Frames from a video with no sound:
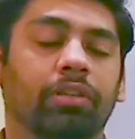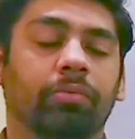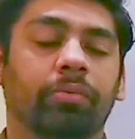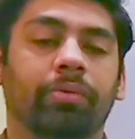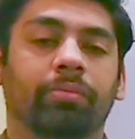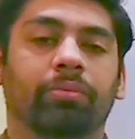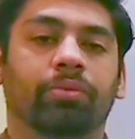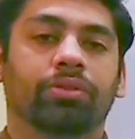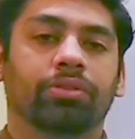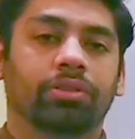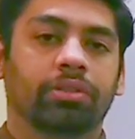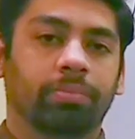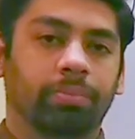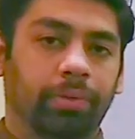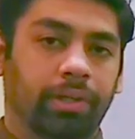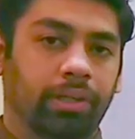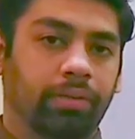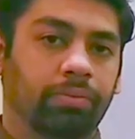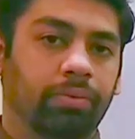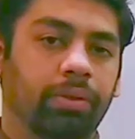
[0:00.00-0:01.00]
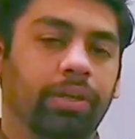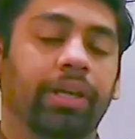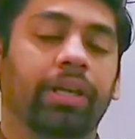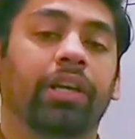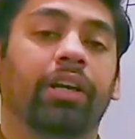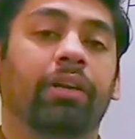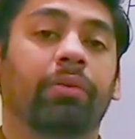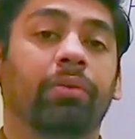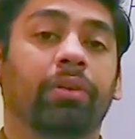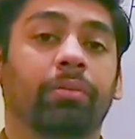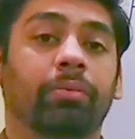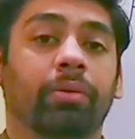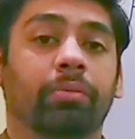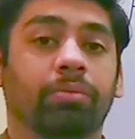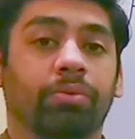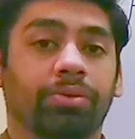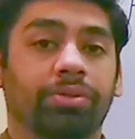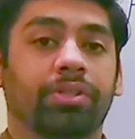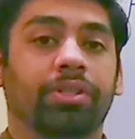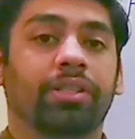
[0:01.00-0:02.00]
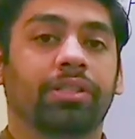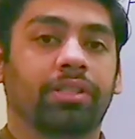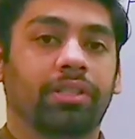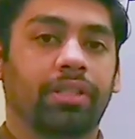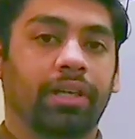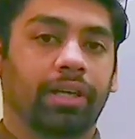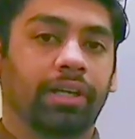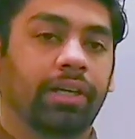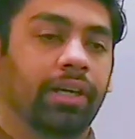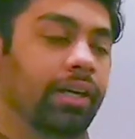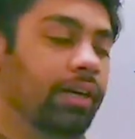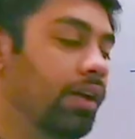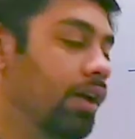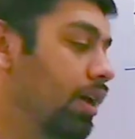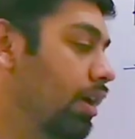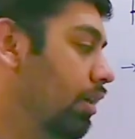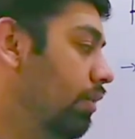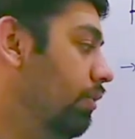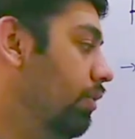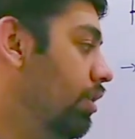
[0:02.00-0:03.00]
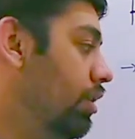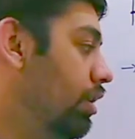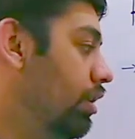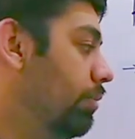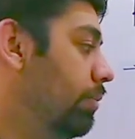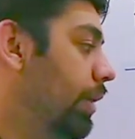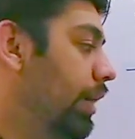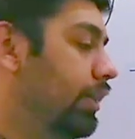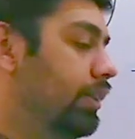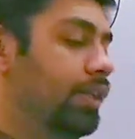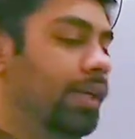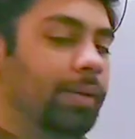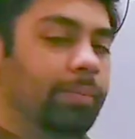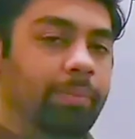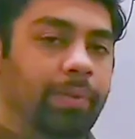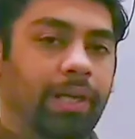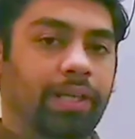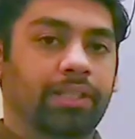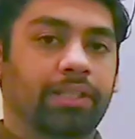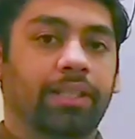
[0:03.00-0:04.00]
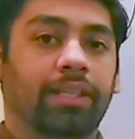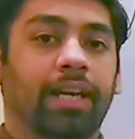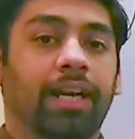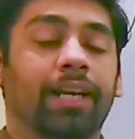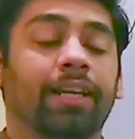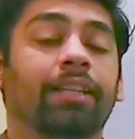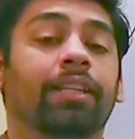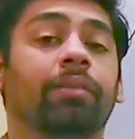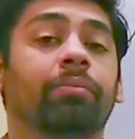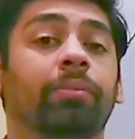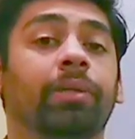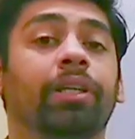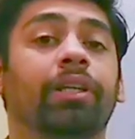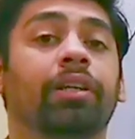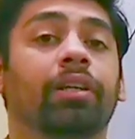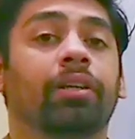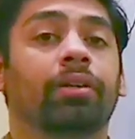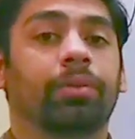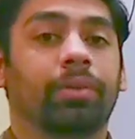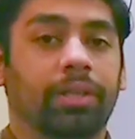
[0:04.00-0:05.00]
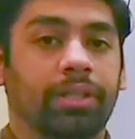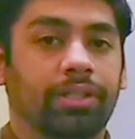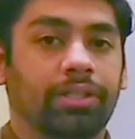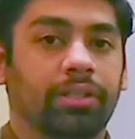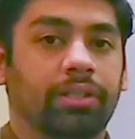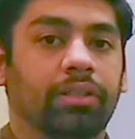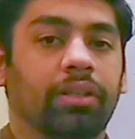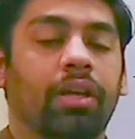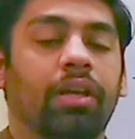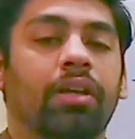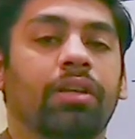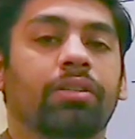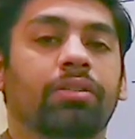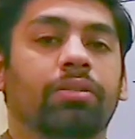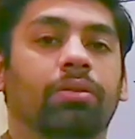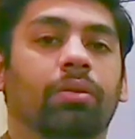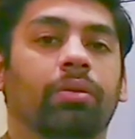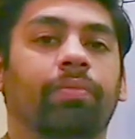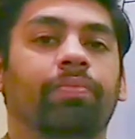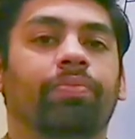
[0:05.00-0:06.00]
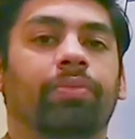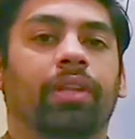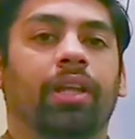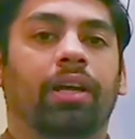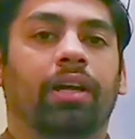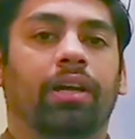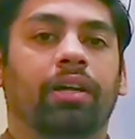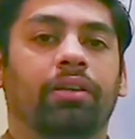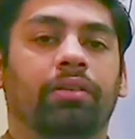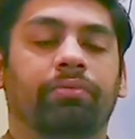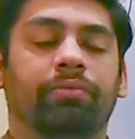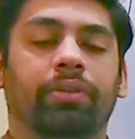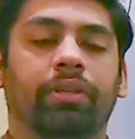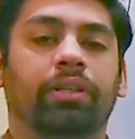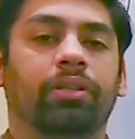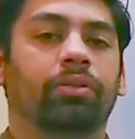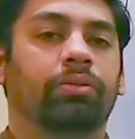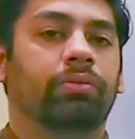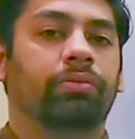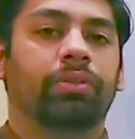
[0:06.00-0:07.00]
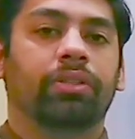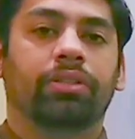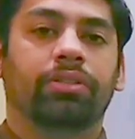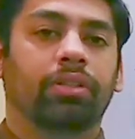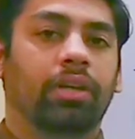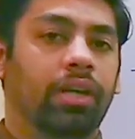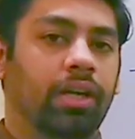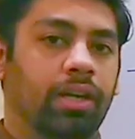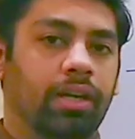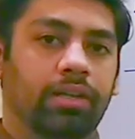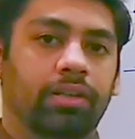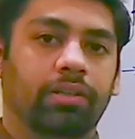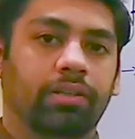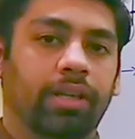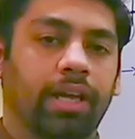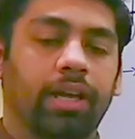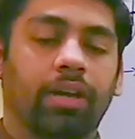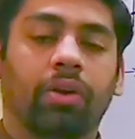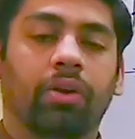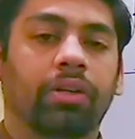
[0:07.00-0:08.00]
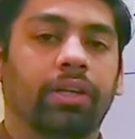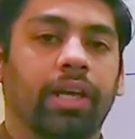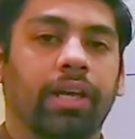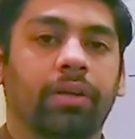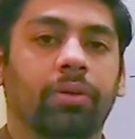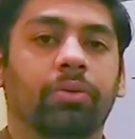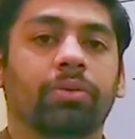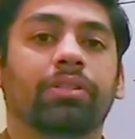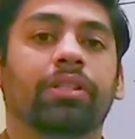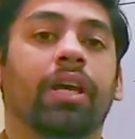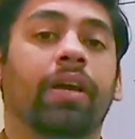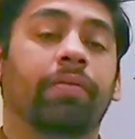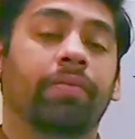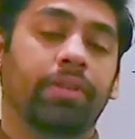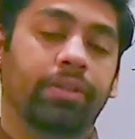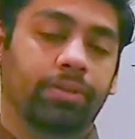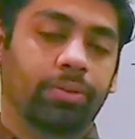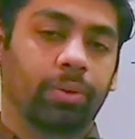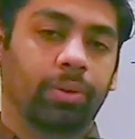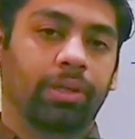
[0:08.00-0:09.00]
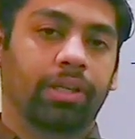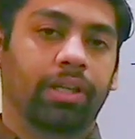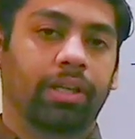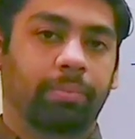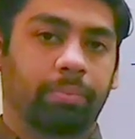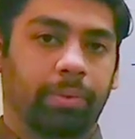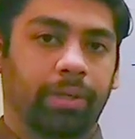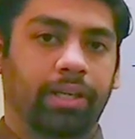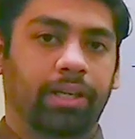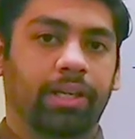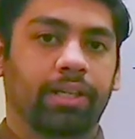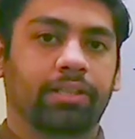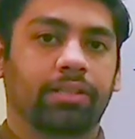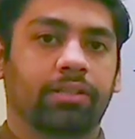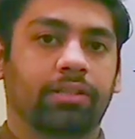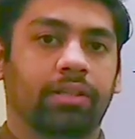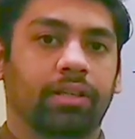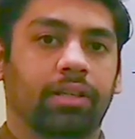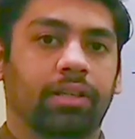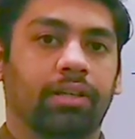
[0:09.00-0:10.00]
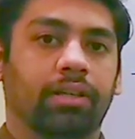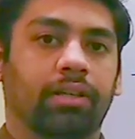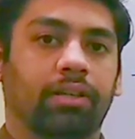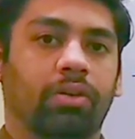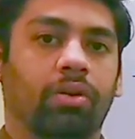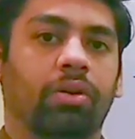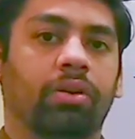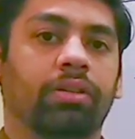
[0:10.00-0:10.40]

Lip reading: will be most painful and it will be most restricted, followed by the abduction and the medial rotation. So we cannot diagnose every shoulder pain as the